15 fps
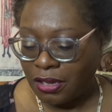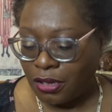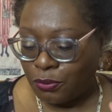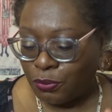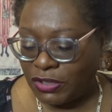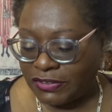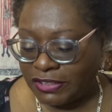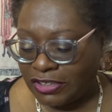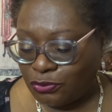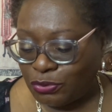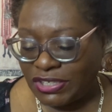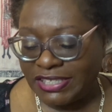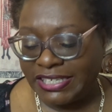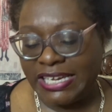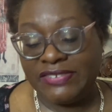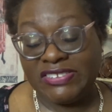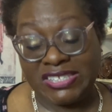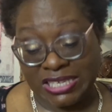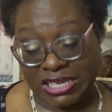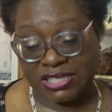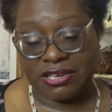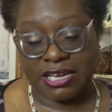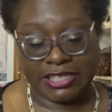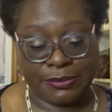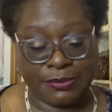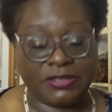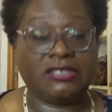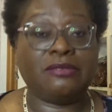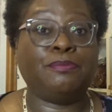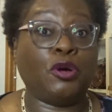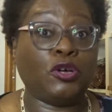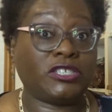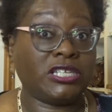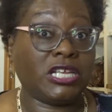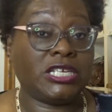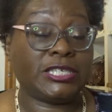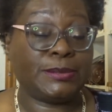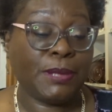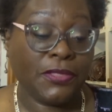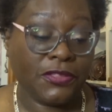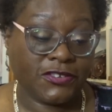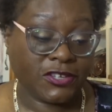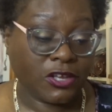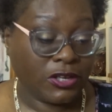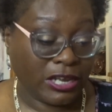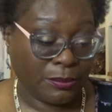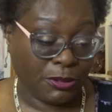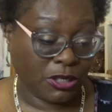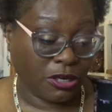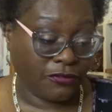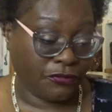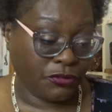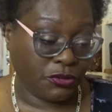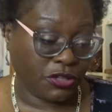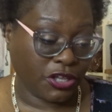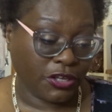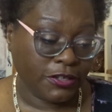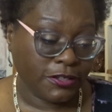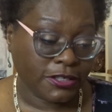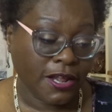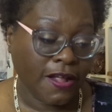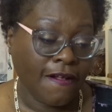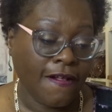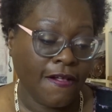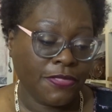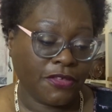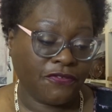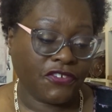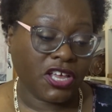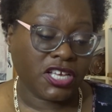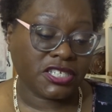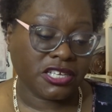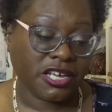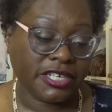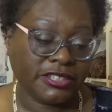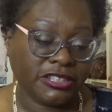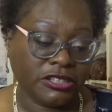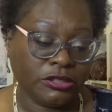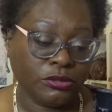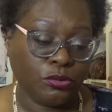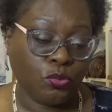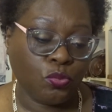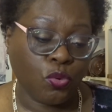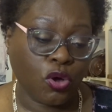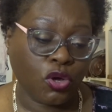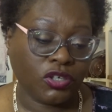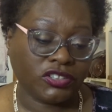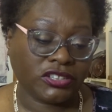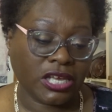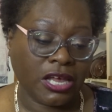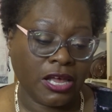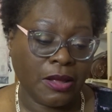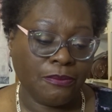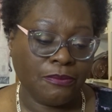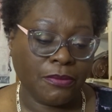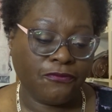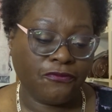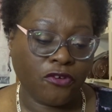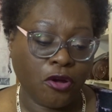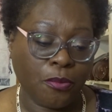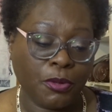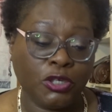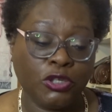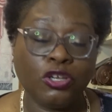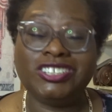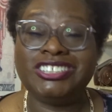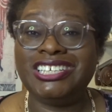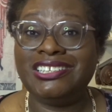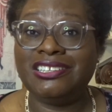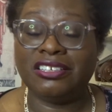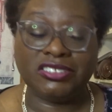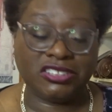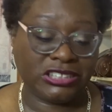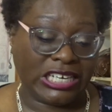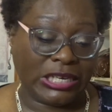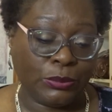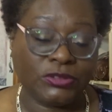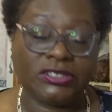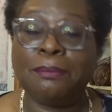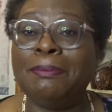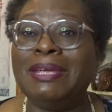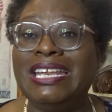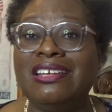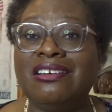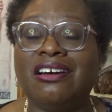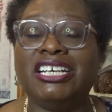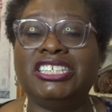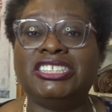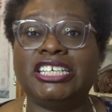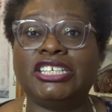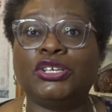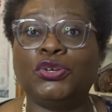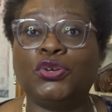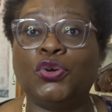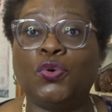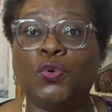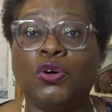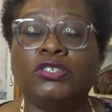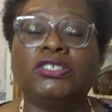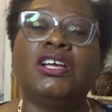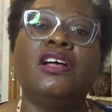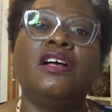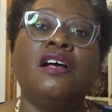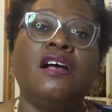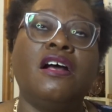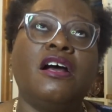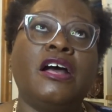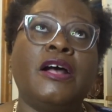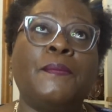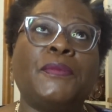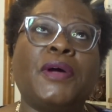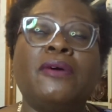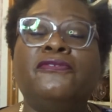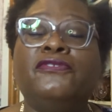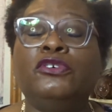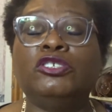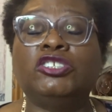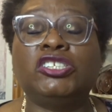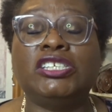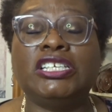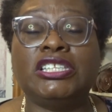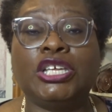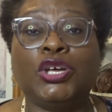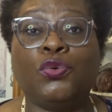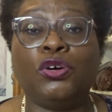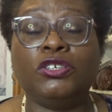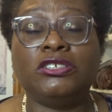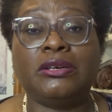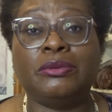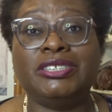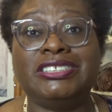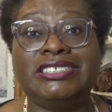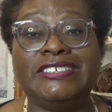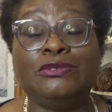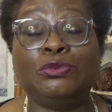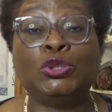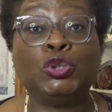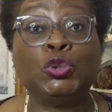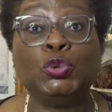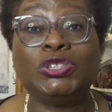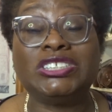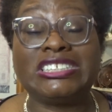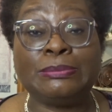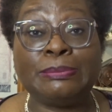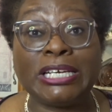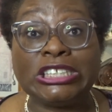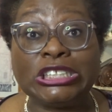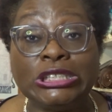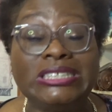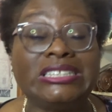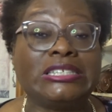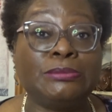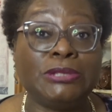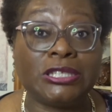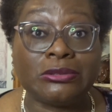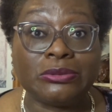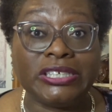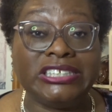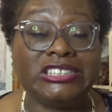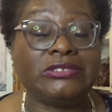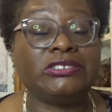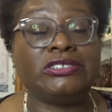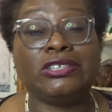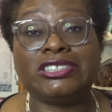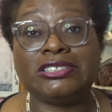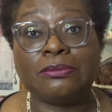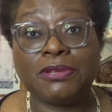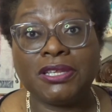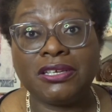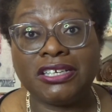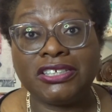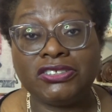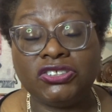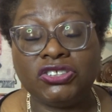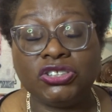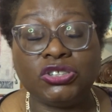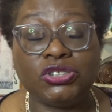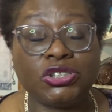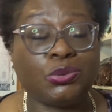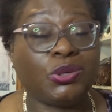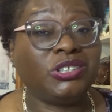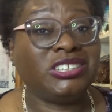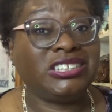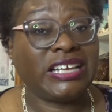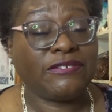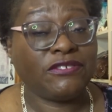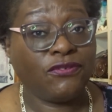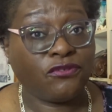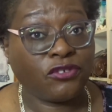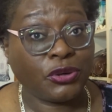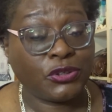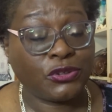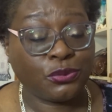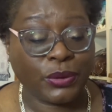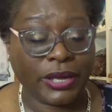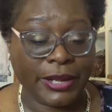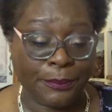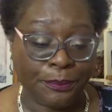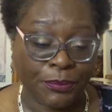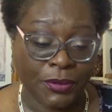We did receive 6 items in the box last month, so let me go through those. The first item was from Lottie London, and it was a mini eyeshadow quad. Unfortunately, the quad I received was all smashed to smithereens, so it's not something I could use, so I did have to throw it away,